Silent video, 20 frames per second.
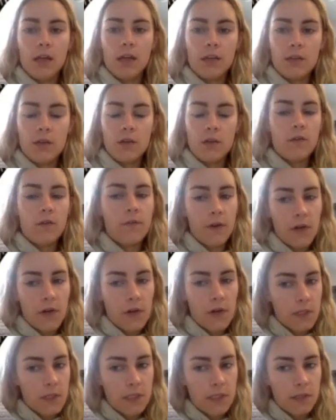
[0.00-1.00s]
So the
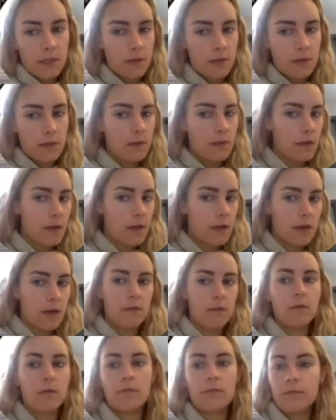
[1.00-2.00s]
first,
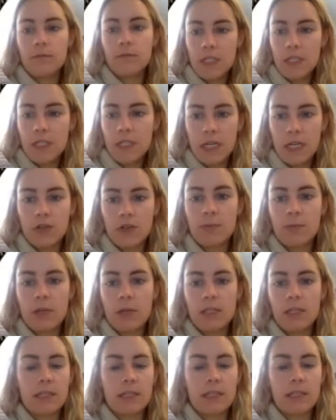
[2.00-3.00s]
teenagers spend
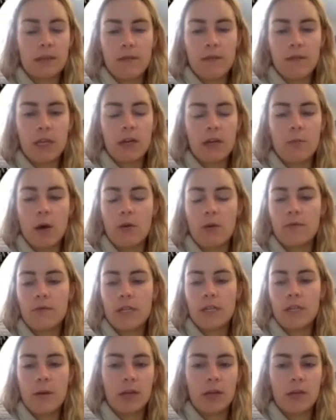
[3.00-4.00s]
a significant amount of
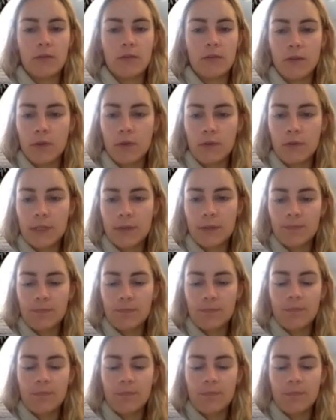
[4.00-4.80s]
time on their phones.